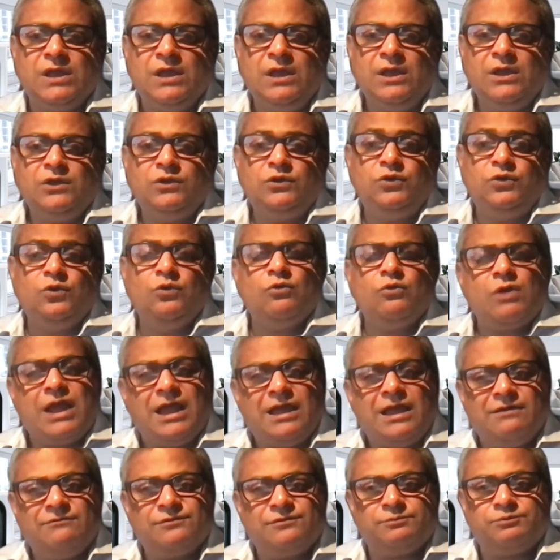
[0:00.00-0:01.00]
You
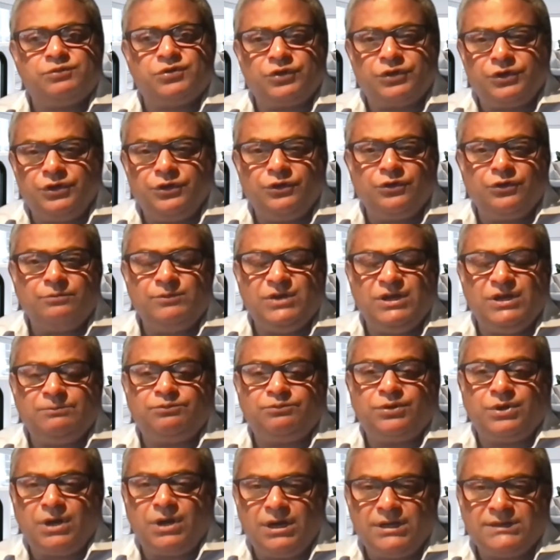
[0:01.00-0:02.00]
have a procurement
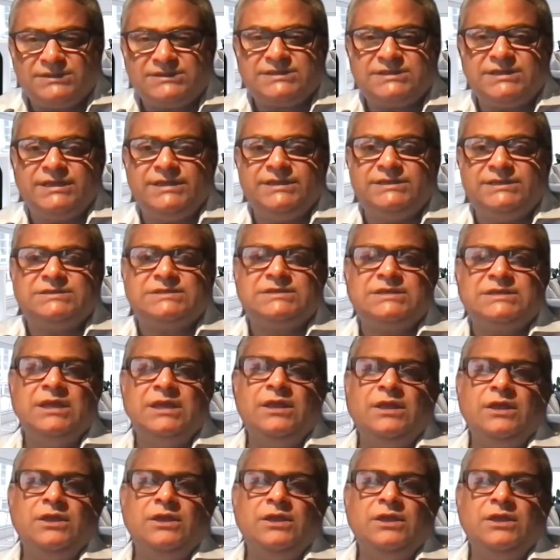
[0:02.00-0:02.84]
process.